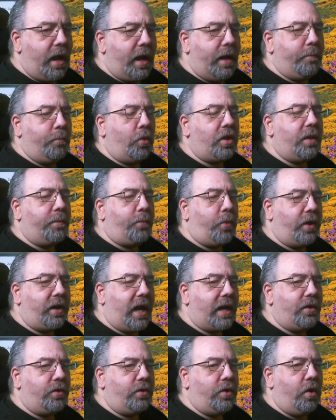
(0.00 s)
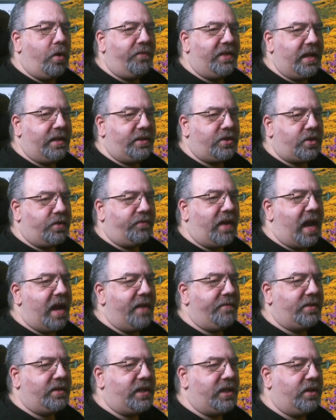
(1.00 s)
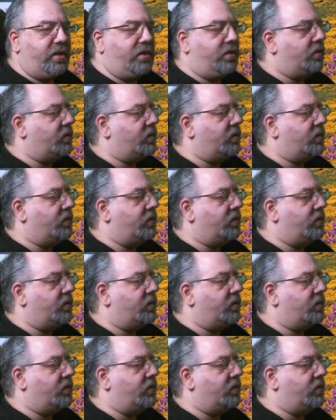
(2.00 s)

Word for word: More to the point, I don't know if they'd survive until